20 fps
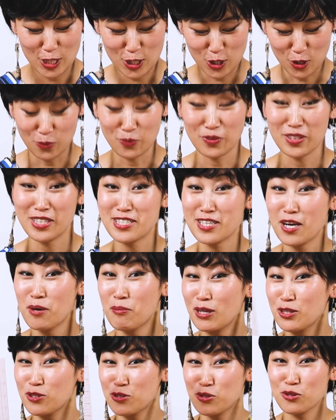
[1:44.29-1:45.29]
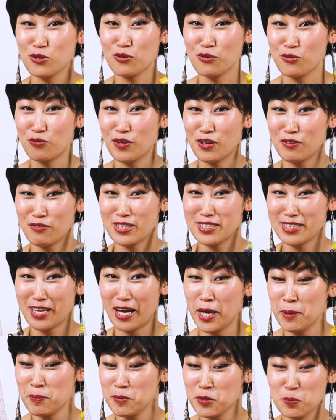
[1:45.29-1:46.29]
So these are my two favorite
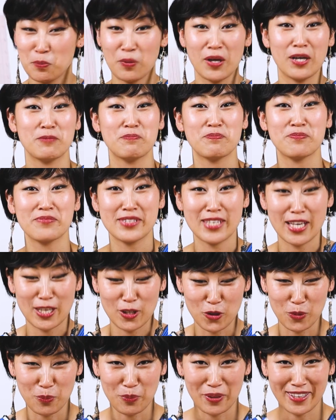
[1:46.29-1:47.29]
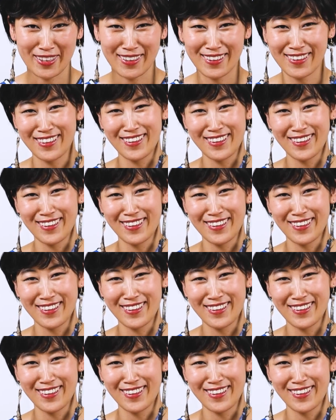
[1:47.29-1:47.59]
types, but take your pick.